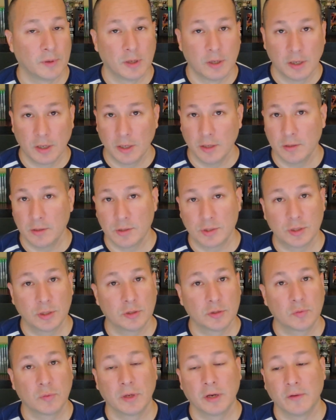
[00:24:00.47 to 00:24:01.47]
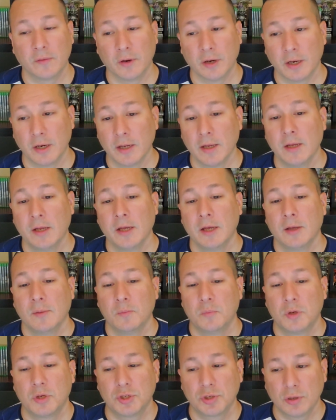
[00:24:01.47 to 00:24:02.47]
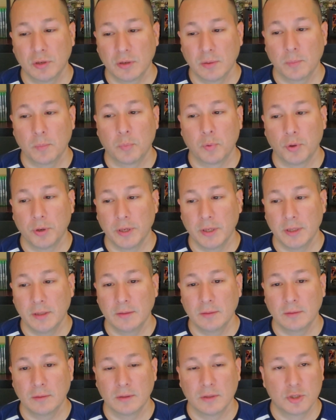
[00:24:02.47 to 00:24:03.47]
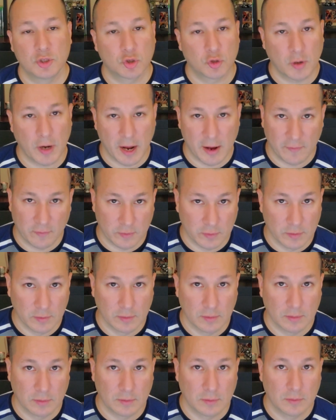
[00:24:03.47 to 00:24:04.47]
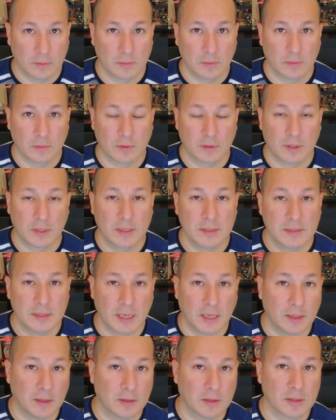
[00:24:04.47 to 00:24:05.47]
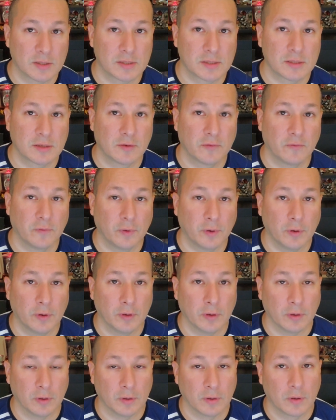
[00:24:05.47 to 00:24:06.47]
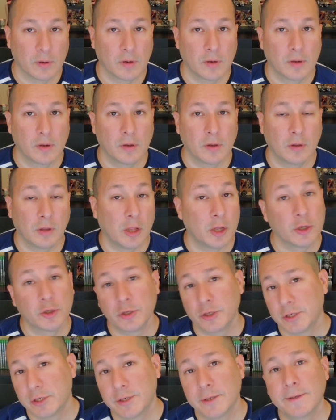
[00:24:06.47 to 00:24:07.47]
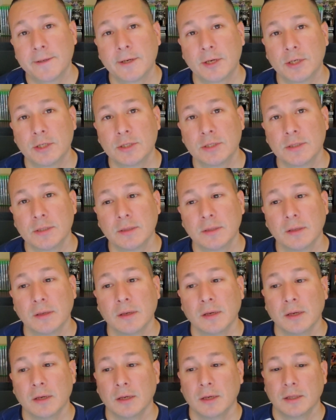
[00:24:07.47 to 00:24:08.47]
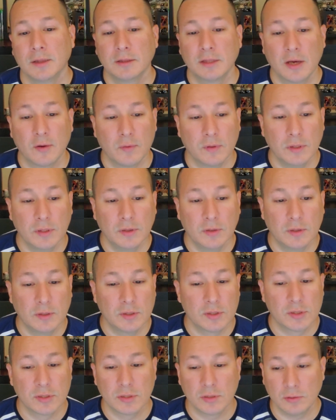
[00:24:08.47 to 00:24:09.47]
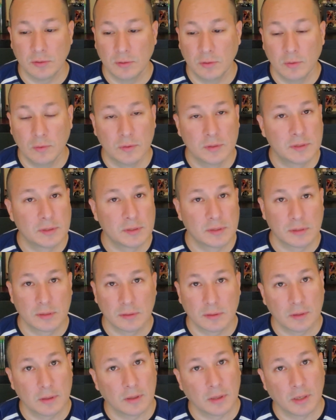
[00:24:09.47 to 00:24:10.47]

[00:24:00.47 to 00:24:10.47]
the laundry facilities that they have. They have multiple ones, so don't be stressed that you have to get one. You can pretty much wash every night if you wanted to.